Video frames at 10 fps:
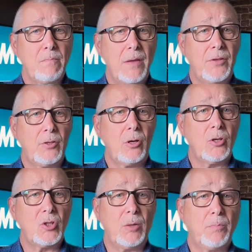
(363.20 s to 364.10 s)

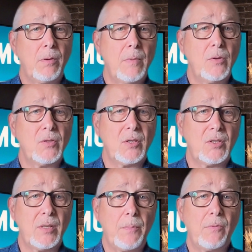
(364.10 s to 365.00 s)
methodology promotes a
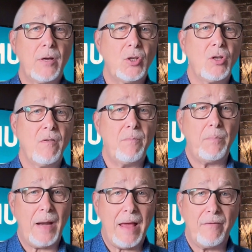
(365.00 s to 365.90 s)
separation of
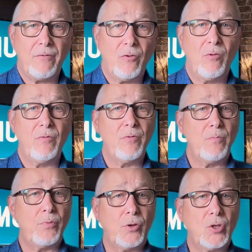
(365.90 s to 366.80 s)
platform
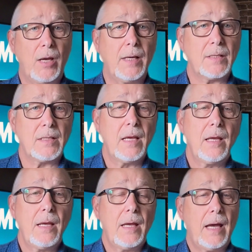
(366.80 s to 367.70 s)
from project
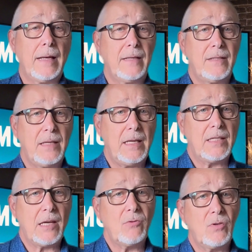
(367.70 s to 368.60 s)
and a
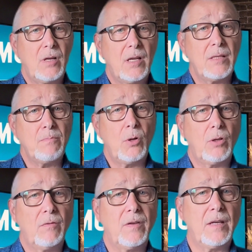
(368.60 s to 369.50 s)
decentralized
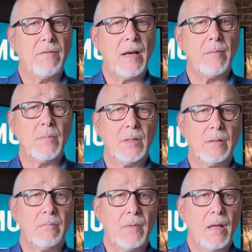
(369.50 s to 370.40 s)
model for
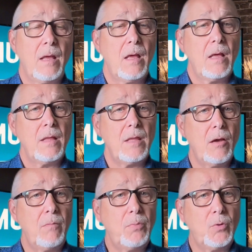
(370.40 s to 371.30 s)
development, the
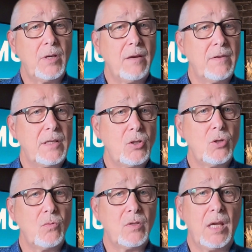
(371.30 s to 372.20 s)
onboarding of
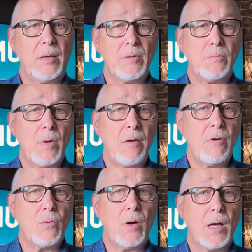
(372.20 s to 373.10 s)
additional teams may
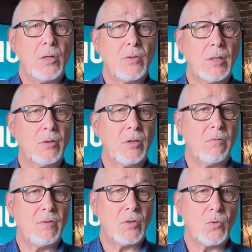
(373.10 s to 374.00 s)
require you to look
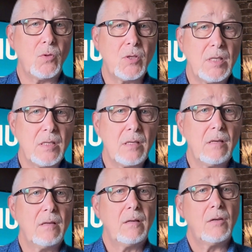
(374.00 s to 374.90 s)
at resources,
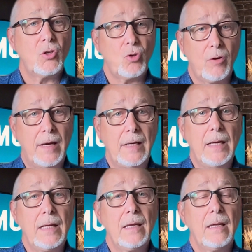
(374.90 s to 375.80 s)

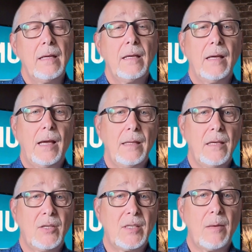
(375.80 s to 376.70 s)
training, and
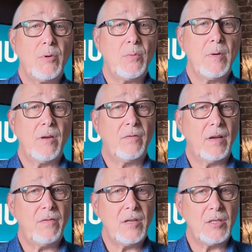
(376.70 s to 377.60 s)
the establishment of
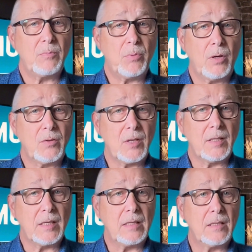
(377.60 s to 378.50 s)
governance
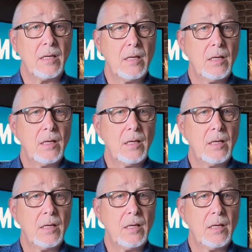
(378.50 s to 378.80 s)
processes